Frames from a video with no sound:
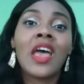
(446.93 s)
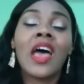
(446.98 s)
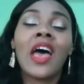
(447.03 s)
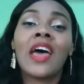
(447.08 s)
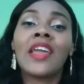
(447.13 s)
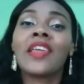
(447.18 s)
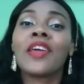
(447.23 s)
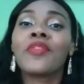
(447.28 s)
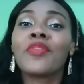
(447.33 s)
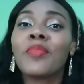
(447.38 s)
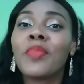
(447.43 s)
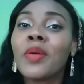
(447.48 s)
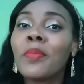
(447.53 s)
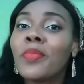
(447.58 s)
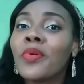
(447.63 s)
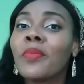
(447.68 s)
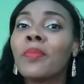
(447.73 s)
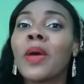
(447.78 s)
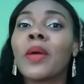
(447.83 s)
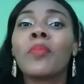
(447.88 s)
and I
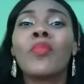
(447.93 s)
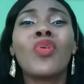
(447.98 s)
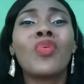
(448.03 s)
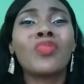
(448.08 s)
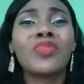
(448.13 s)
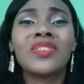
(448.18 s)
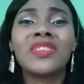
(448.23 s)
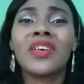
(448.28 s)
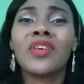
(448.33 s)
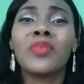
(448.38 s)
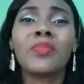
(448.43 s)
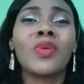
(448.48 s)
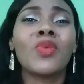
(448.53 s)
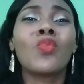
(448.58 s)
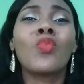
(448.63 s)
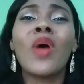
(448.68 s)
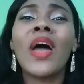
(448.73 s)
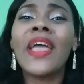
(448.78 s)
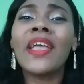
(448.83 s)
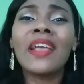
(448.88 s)
remember my mom would tell me,
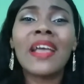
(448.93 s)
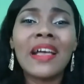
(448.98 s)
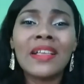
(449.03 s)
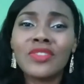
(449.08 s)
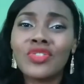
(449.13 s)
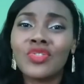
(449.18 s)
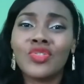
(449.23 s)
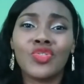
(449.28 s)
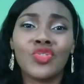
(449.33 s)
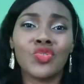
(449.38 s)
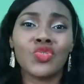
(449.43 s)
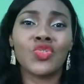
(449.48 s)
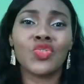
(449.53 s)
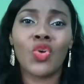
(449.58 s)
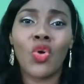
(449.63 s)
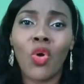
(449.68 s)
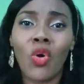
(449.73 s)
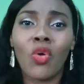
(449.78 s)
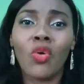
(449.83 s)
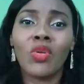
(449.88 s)
why can't you just
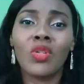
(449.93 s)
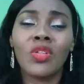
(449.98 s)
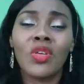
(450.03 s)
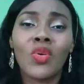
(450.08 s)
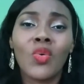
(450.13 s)
call?